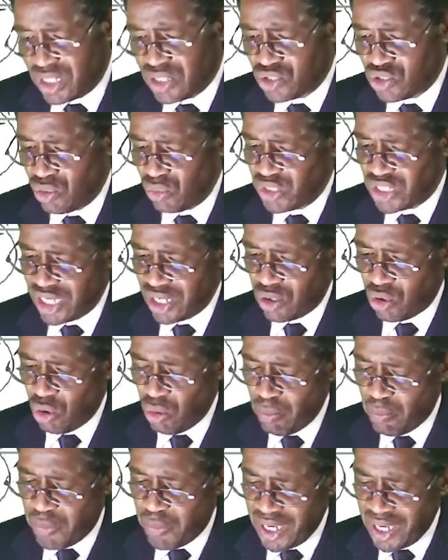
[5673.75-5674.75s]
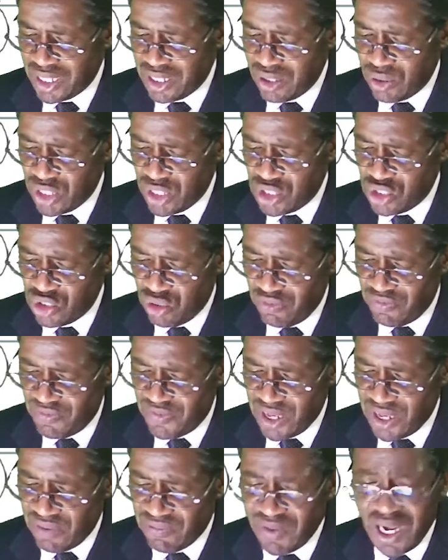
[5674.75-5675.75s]
So we shall compare the original
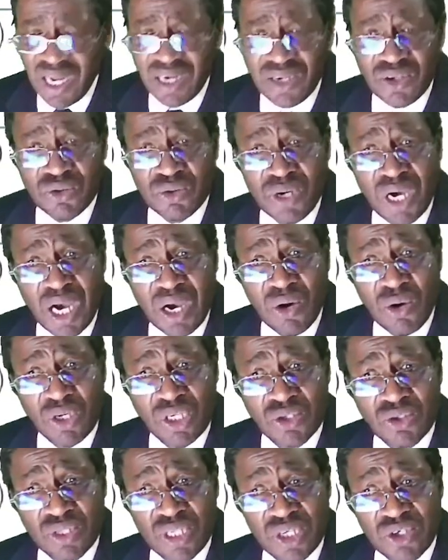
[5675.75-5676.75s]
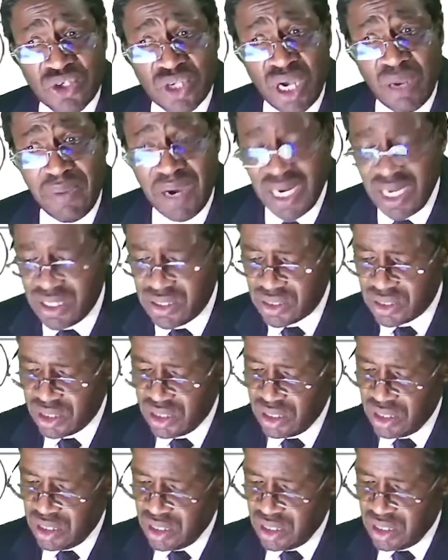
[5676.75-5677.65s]
fair value according to the trial balance